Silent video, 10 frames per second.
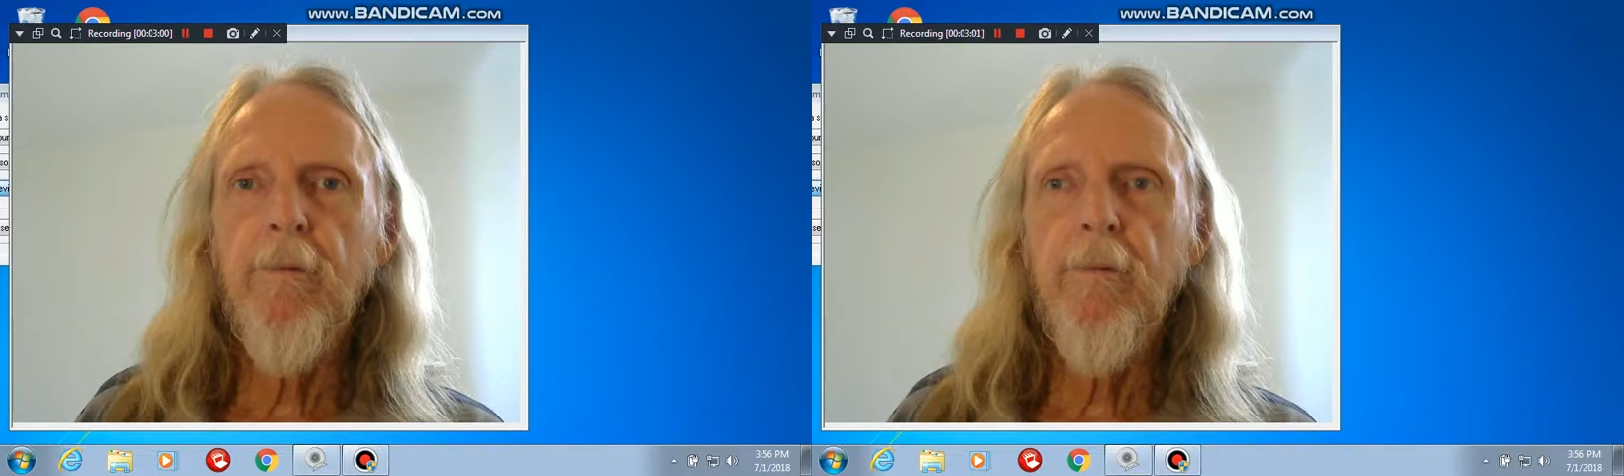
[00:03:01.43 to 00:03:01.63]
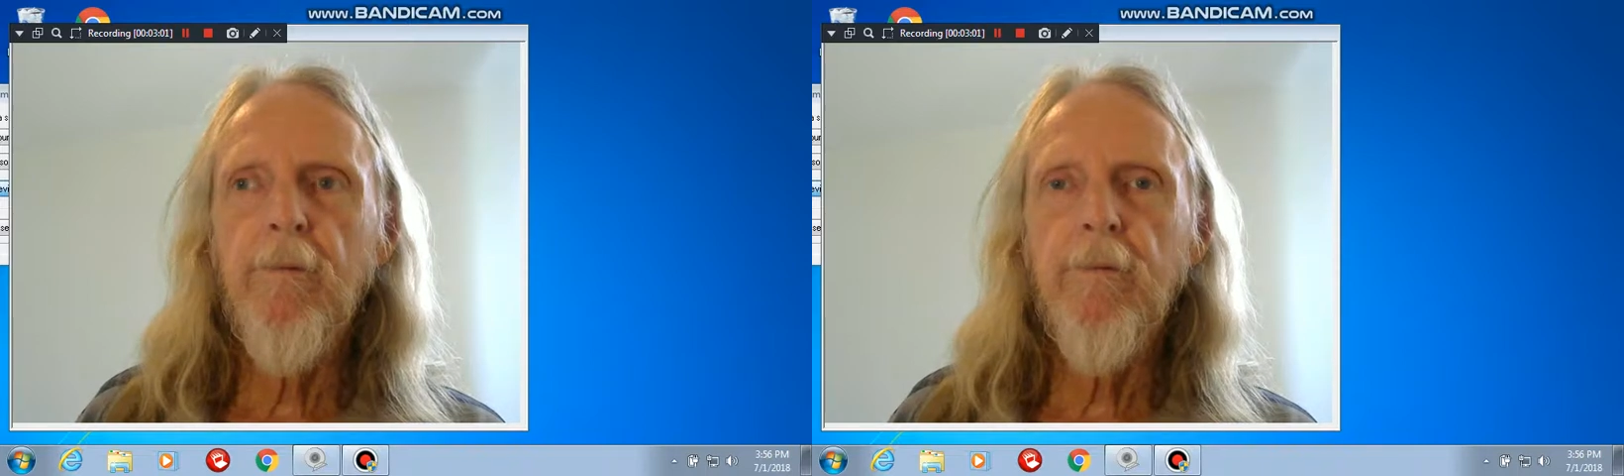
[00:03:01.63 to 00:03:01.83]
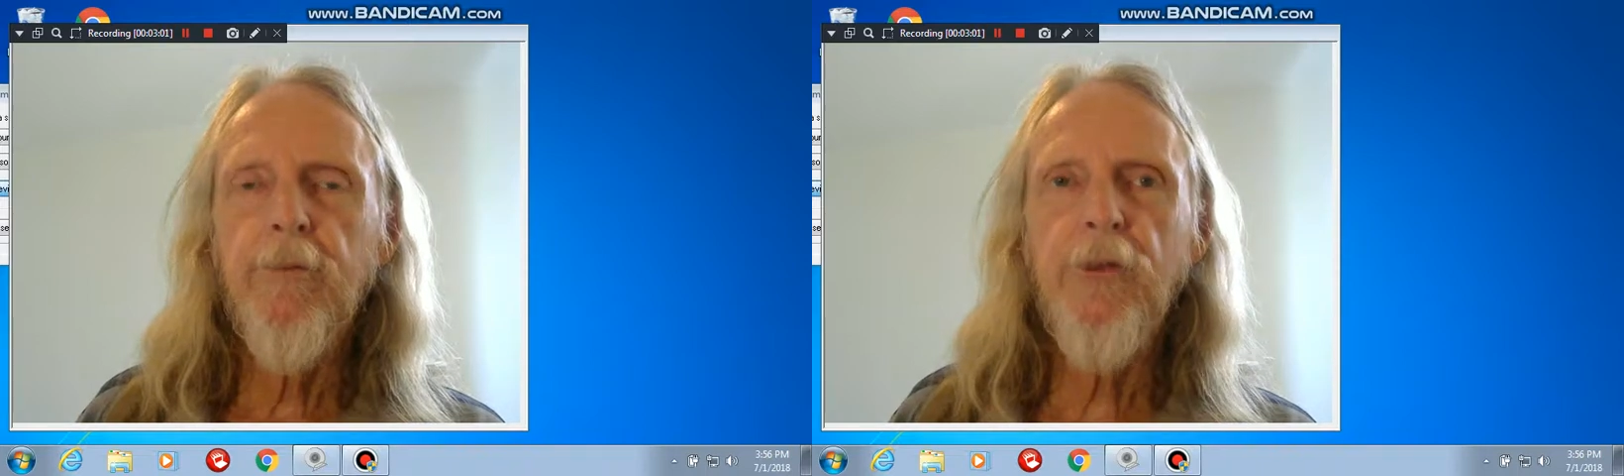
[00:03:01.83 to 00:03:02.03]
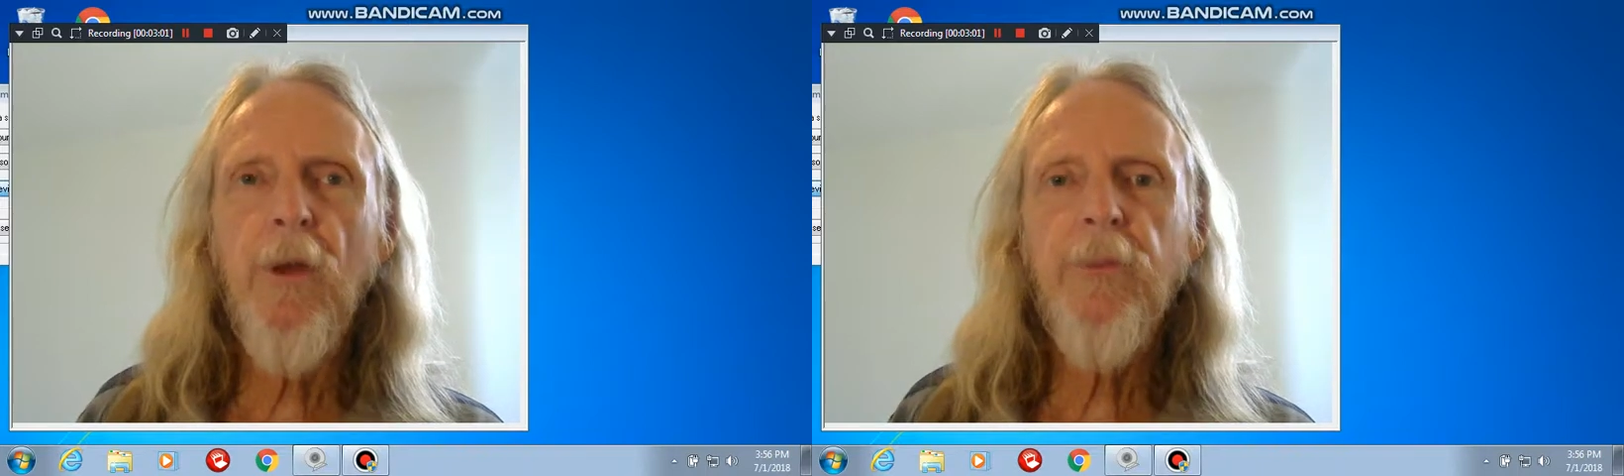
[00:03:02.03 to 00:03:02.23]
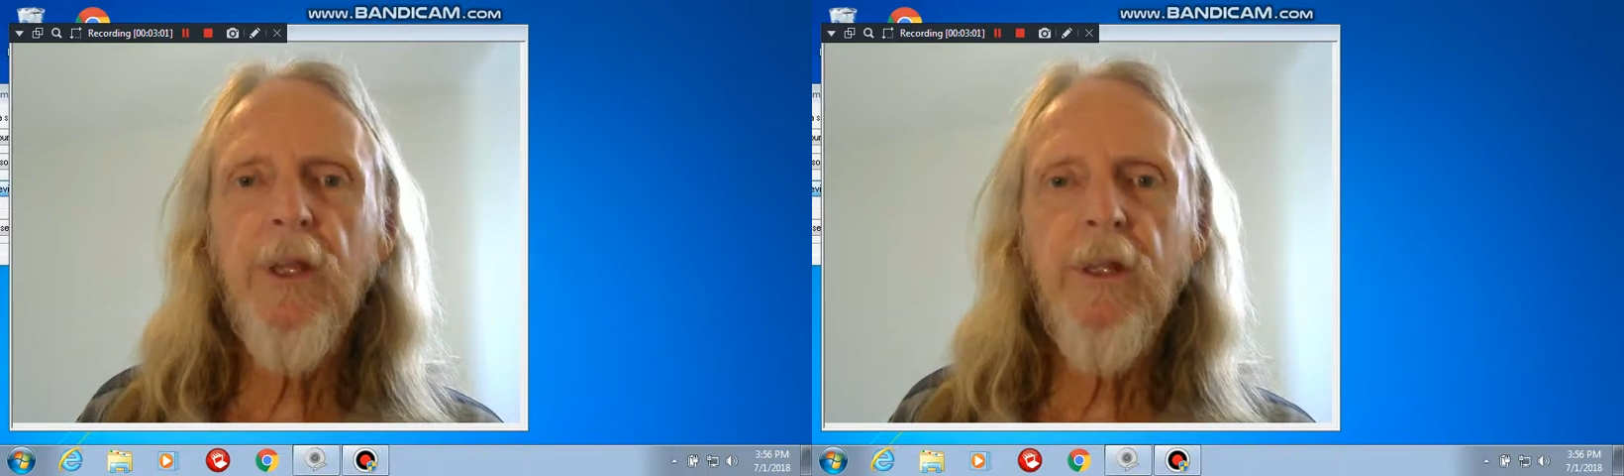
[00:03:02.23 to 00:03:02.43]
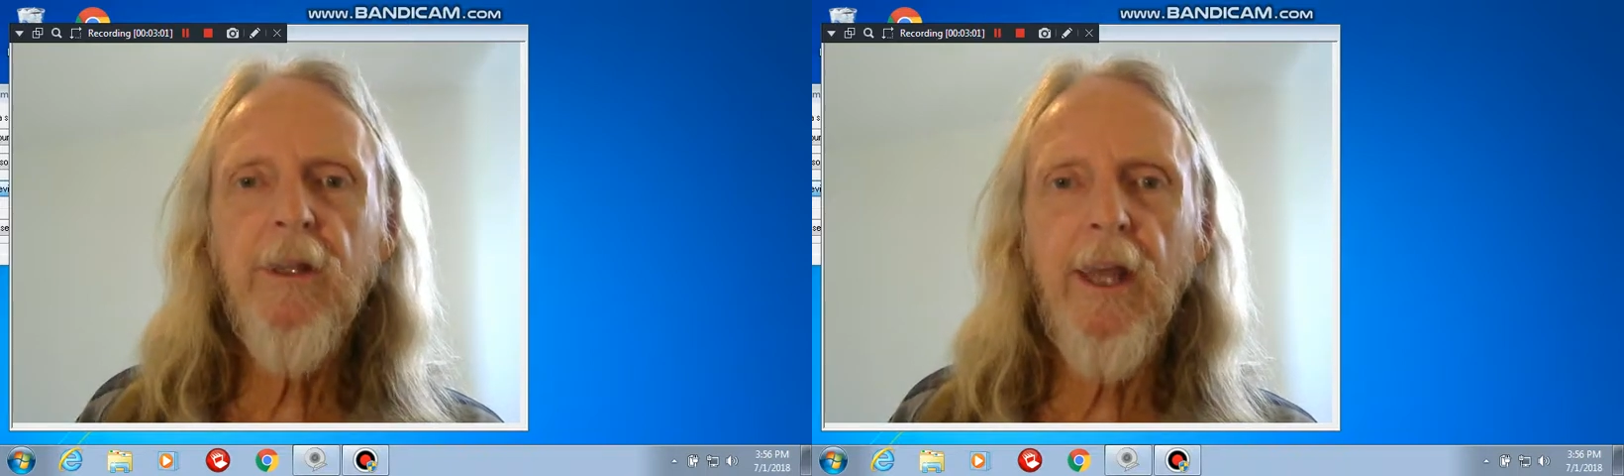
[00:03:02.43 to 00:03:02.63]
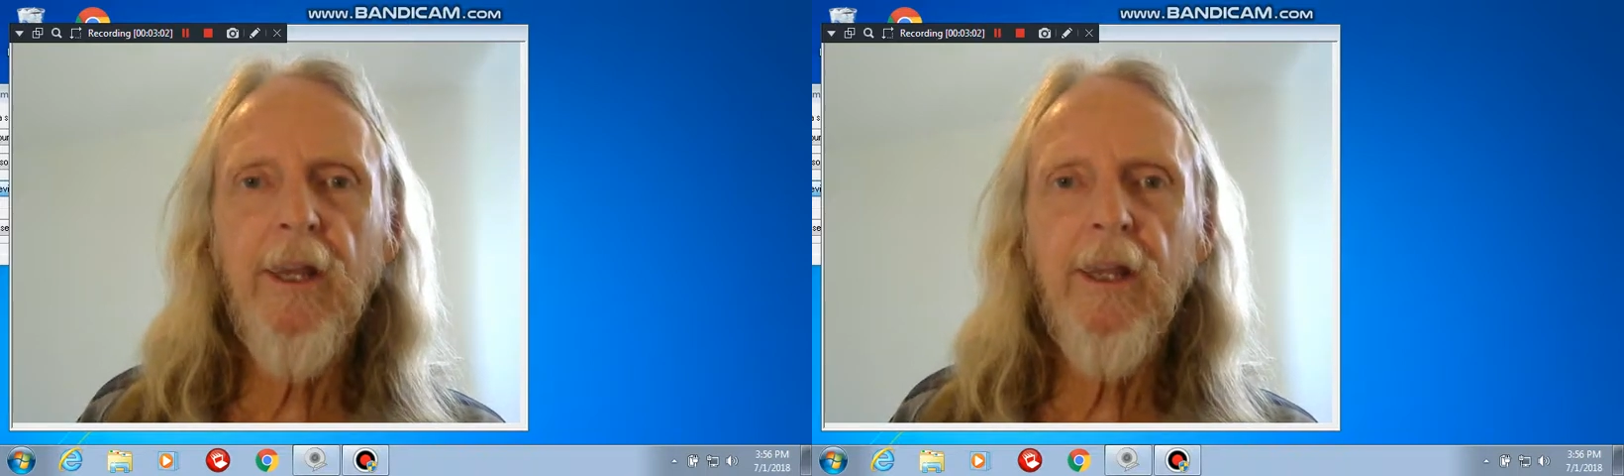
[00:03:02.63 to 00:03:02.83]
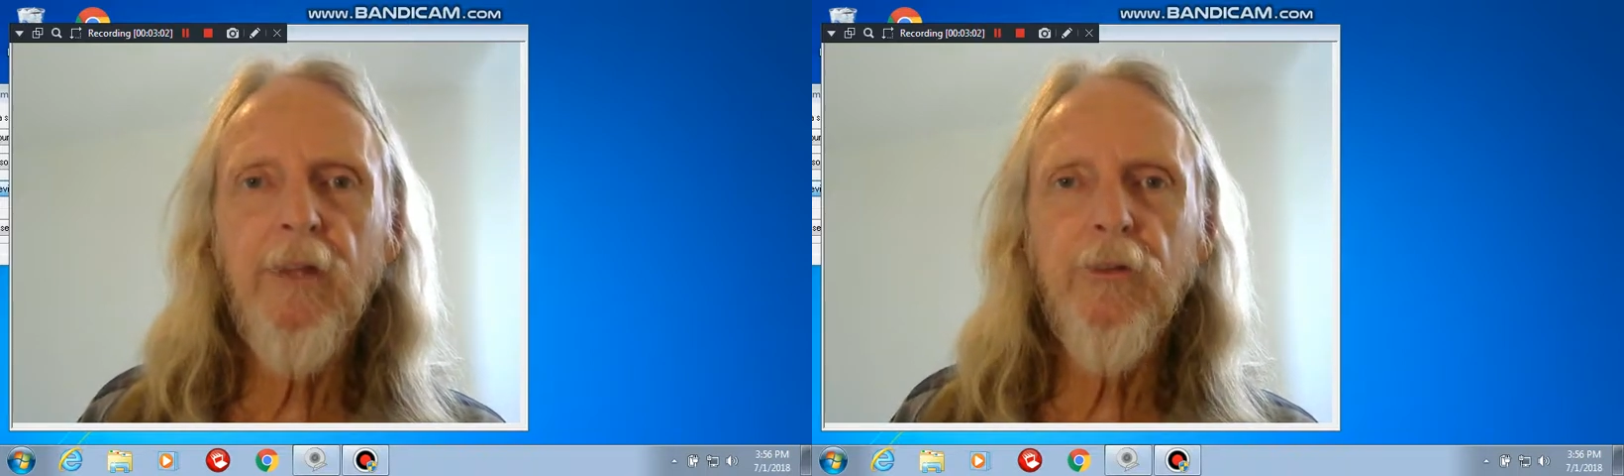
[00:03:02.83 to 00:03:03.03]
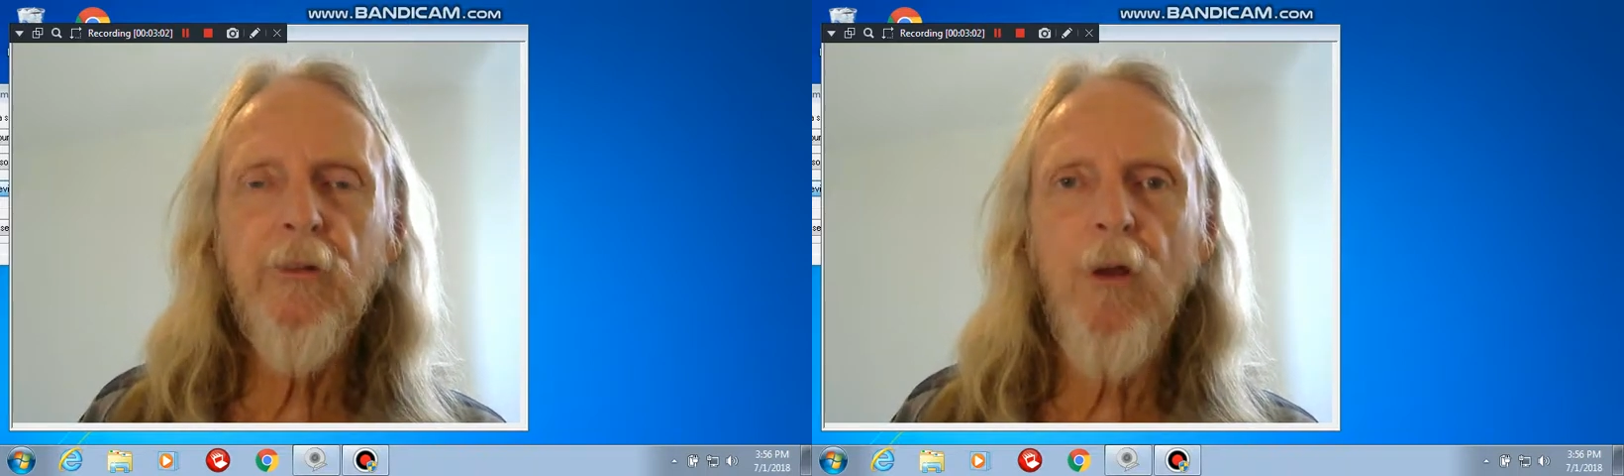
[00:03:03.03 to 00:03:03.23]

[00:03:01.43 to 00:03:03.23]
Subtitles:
something that has